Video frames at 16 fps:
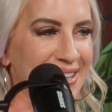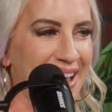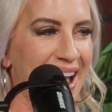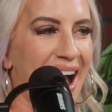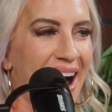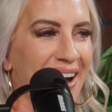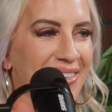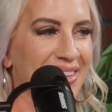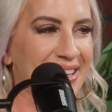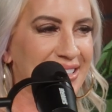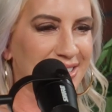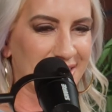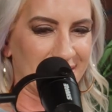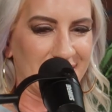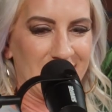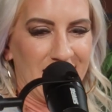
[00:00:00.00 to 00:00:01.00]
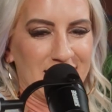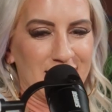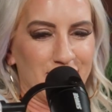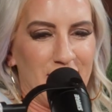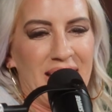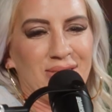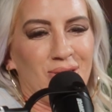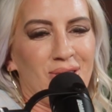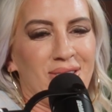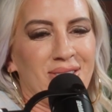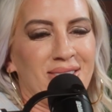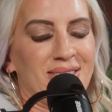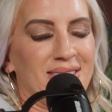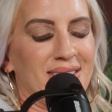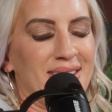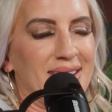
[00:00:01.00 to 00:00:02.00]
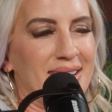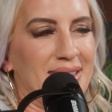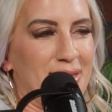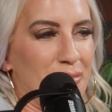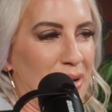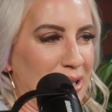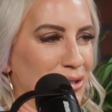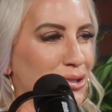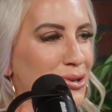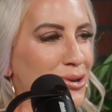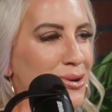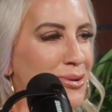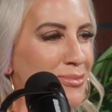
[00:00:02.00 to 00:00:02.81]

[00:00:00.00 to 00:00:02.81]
Yeah, like, does size matter in the bedroom?